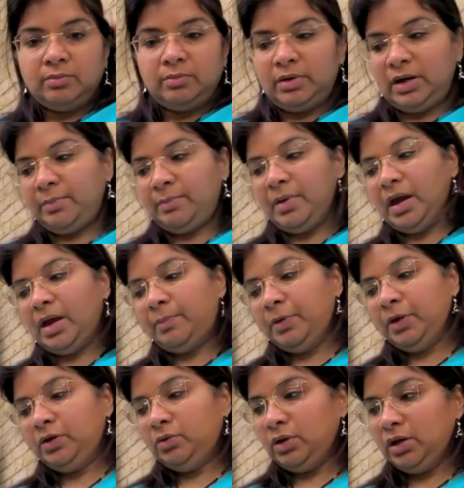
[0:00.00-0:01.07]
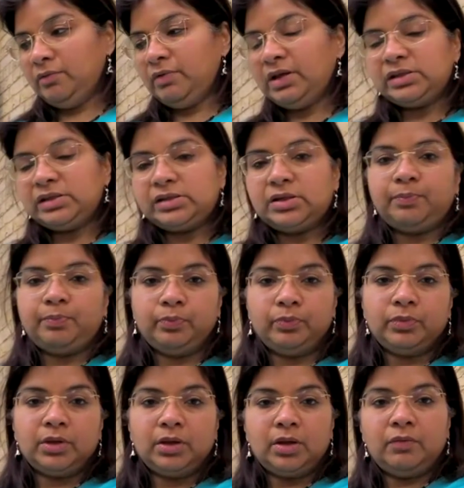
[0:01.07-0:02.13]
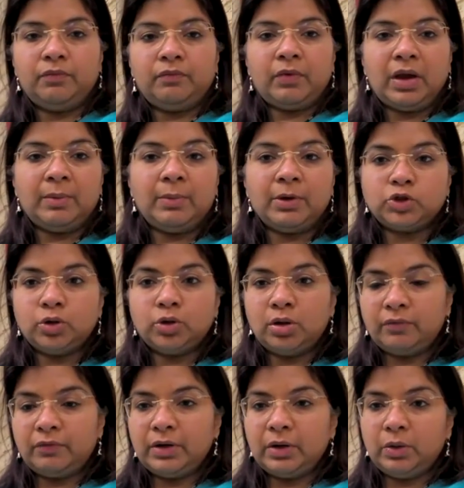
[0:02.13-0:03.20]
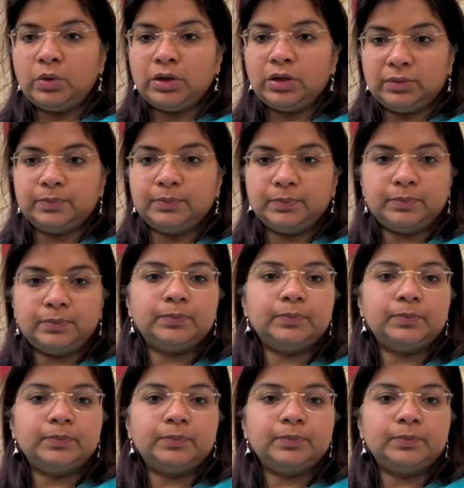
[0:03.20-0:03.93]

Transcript: But I'm happy to invest if I'm assured of an outcome.